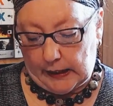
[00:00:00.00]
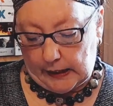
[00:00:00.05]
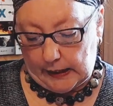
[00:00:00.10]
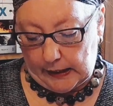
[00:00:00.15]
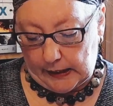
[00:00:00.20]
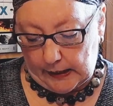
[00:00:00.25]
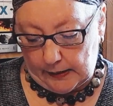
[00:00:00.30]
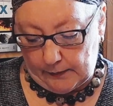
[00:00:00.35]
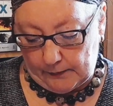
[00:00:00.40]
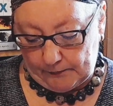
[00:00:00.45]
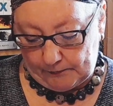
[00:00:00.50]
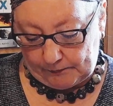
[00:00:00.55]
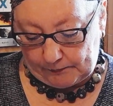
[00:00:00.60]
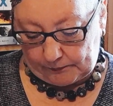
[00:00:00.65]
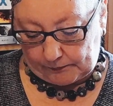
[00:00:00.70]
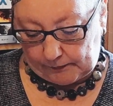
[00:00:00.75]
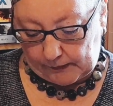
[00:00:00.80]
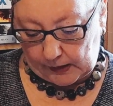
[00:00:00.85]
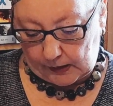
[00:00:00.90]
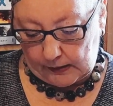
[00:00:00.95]

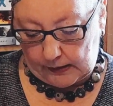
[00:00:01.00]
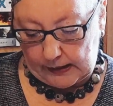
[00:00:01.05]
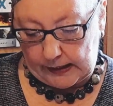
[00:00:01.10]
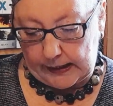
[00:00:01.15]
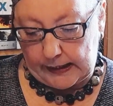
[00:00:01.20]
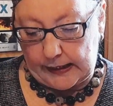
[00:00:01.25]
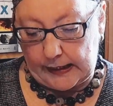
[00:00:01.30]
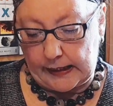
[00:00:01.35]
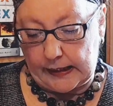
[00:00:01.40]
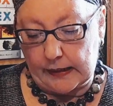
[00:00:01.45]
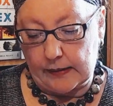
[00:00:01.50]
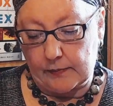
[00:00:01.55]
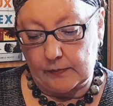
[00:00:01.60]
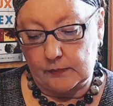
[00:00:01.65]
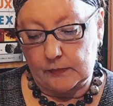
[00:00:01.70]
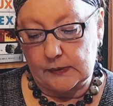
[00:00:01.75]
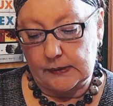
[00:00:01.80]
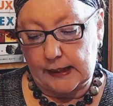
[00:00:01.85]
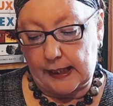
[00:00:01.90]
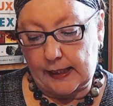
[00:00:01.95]
The
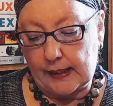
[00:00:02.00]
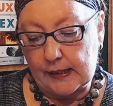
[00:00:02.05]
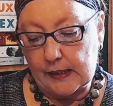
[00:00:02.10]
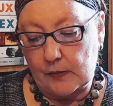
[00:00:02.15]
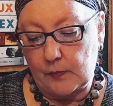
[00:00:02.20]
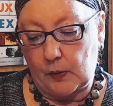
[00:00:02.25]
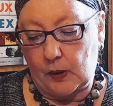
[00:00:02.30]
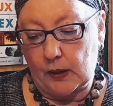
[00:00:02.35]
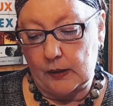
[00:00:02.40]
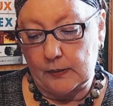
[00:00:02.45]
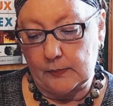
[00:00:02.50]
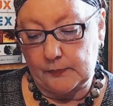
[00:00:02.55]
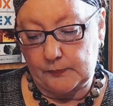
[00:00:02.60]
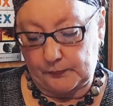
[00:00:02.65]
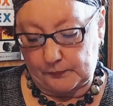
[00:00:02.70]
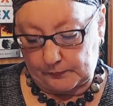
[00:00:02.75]
next one